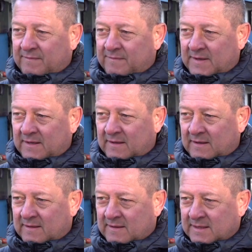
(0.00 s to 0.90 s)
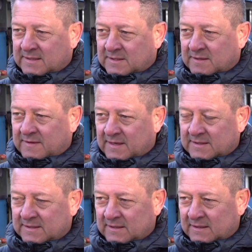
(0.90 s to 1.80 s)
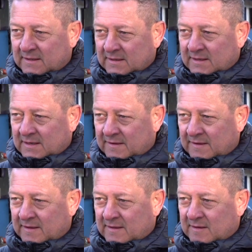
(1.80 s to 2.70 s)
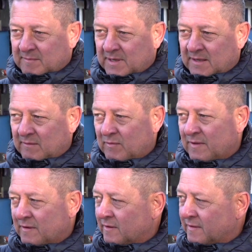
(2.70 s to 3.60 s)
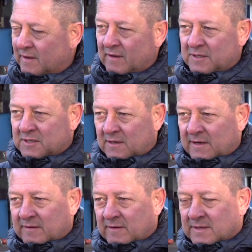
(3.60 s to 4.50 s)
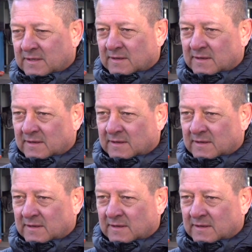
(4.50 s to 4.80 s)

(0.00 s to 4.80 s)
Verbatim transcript: if he stays at 2,000. I think that's going to be whether or not they go July or not.